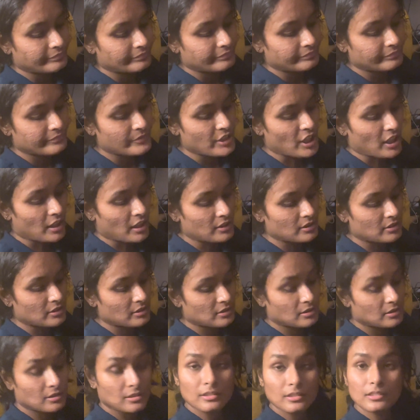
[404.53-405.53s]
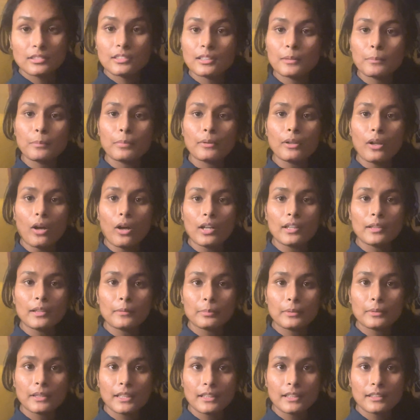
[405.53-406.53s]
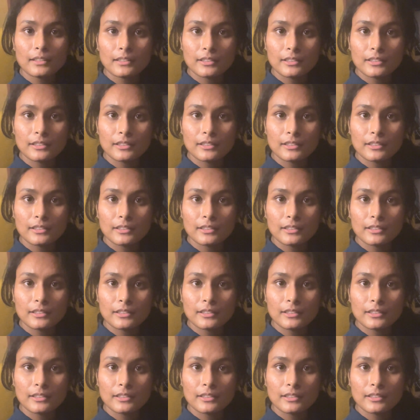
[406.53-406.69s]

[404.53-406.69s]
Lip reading: that's the plot update.